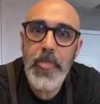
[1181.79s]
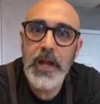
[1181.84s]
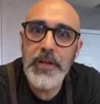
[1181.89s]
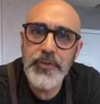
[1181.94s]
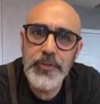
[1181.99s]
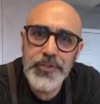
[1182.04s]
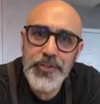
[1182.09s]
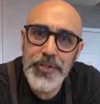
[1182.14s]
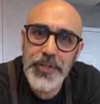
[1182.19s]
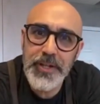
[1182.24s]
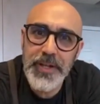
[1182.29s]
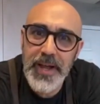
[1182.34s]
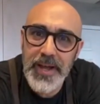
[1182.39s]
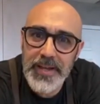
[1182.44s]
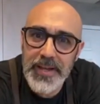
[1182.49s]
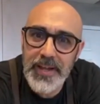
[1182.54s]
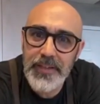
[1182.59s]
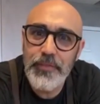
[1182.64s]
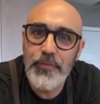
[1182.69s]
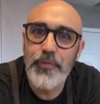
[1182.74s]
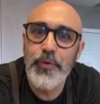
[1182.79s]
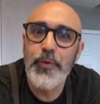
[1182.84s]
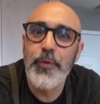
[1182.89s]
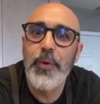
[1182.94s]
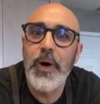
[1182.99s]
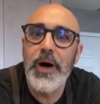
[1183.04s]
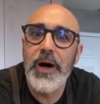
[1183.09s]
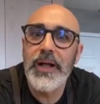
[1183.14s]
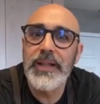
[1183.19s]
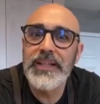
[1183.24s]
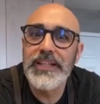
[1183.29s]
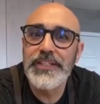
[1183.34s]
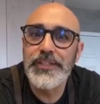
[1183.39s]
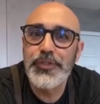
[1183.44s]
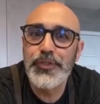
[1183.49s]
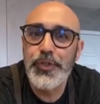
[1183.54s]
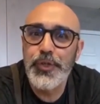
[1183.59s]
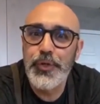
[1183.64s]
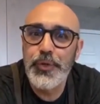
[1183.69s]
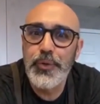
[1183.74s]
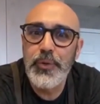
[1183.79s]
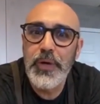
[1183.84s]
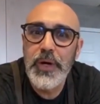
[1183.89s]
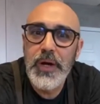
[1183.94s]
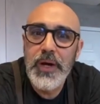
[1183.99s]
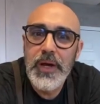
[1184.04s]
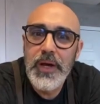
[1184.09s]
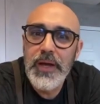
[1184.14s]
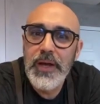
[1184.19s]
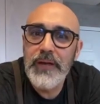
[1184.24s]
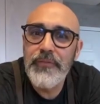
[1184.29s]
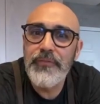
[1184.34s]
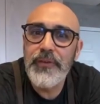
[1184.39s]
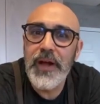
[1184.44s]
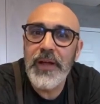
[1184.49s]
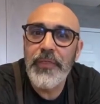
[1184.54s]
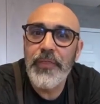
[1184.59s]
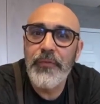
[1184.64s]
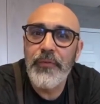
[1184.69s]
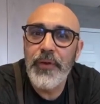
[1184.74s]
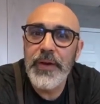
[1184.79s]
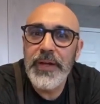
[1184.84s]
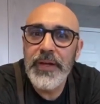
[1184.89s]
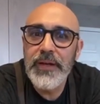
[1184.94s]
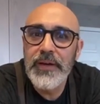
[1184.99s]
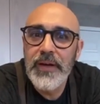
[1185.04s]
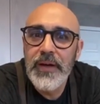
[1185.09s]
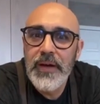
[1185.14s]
Usually I get through at least 2, if not 3.